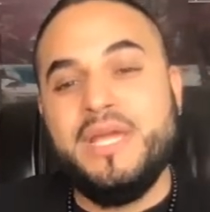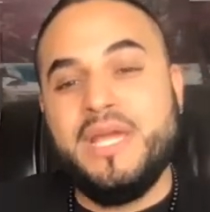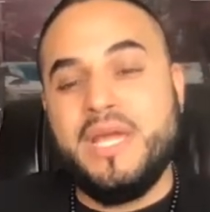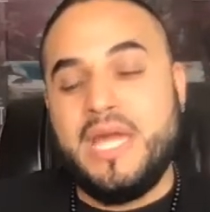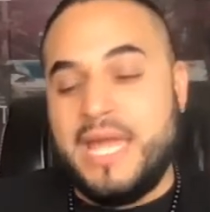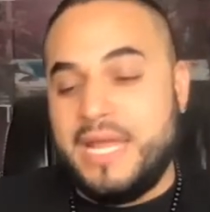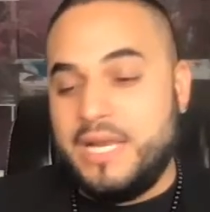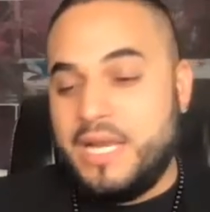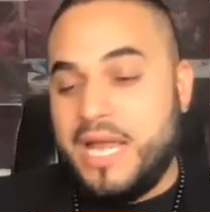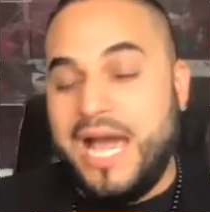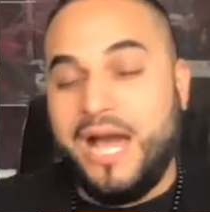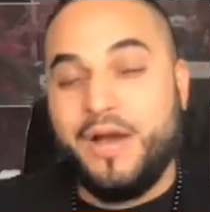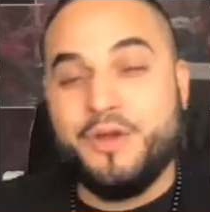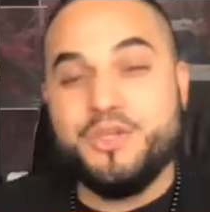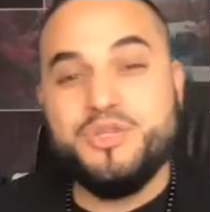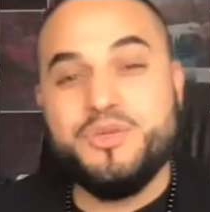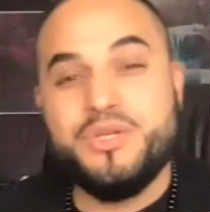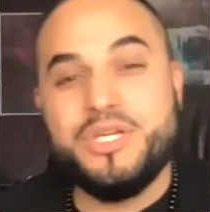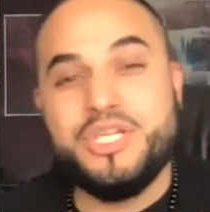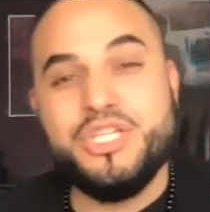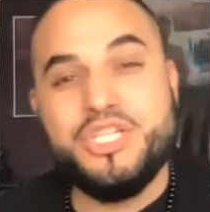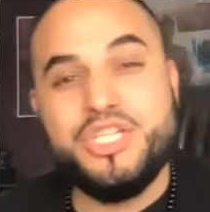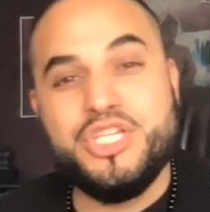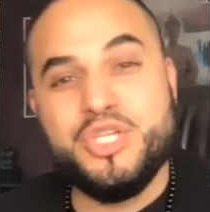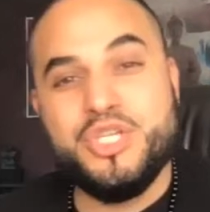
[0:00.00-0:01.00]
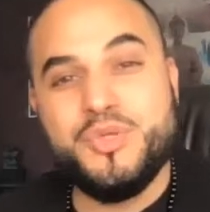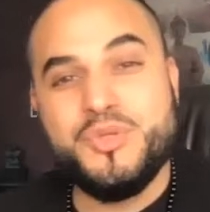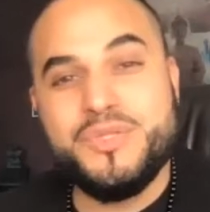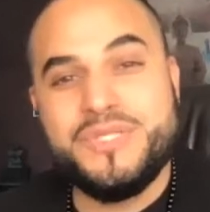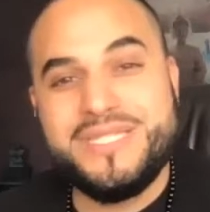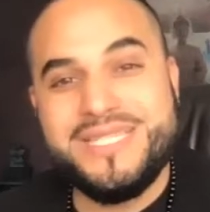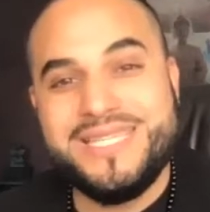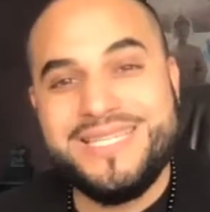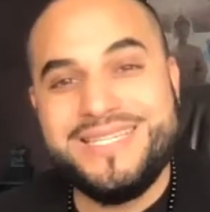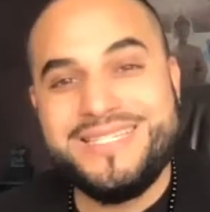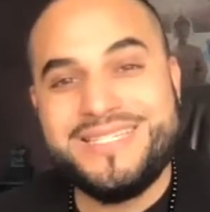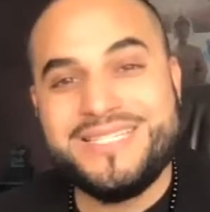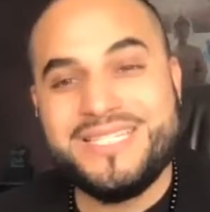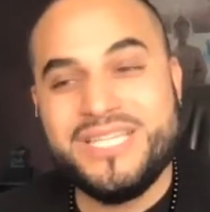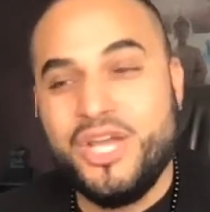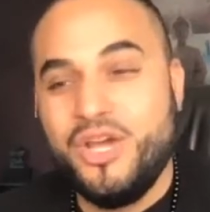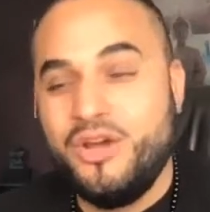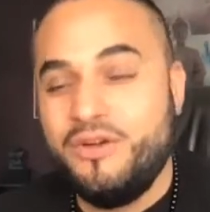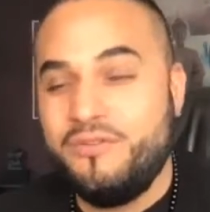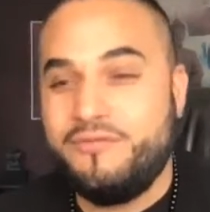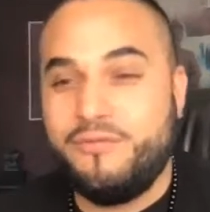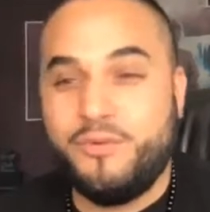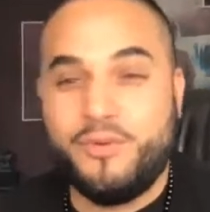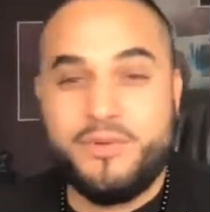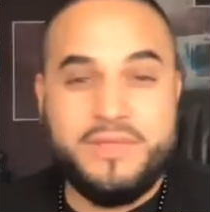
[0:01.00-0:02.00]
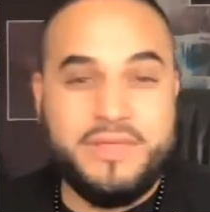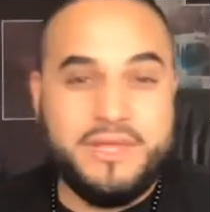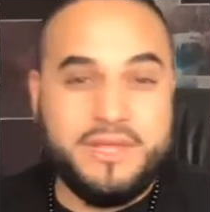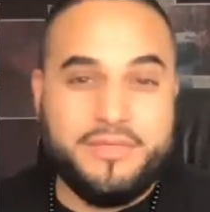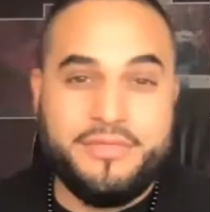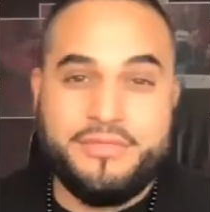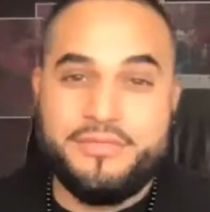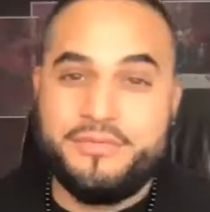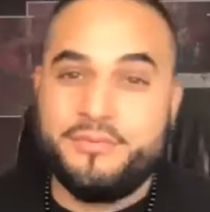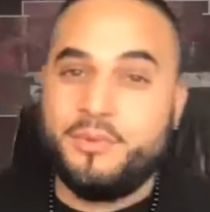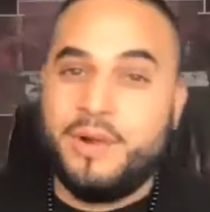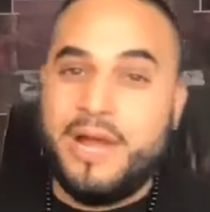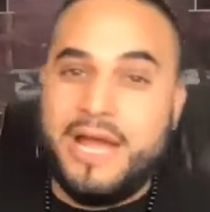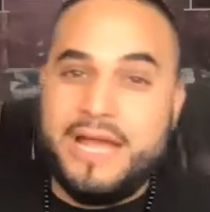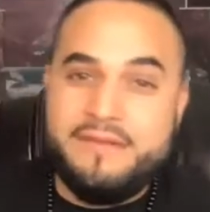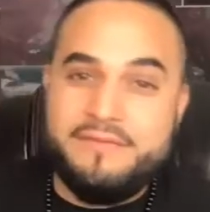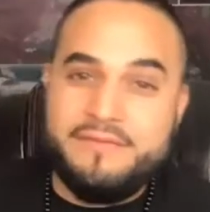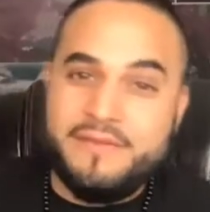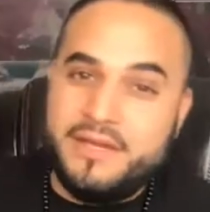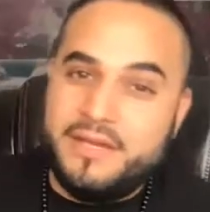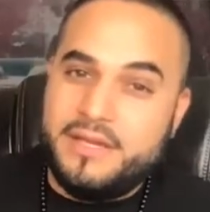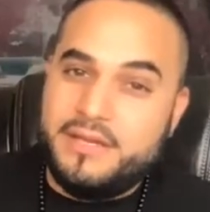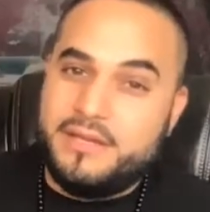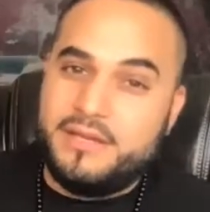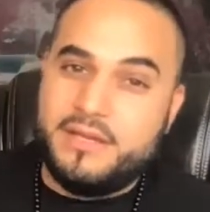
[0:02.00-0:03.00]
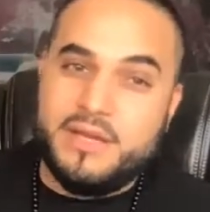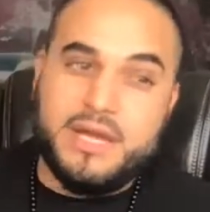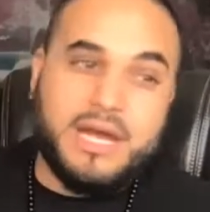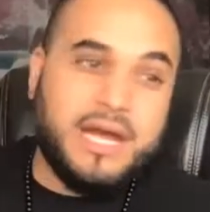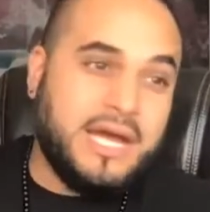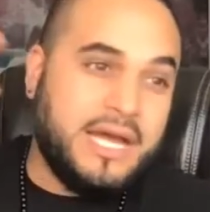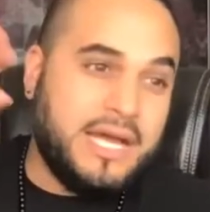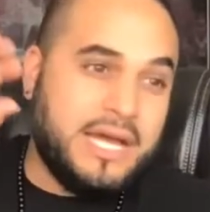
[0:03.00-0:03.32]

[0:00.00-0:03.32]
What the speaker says: and how you can use this for the thriving,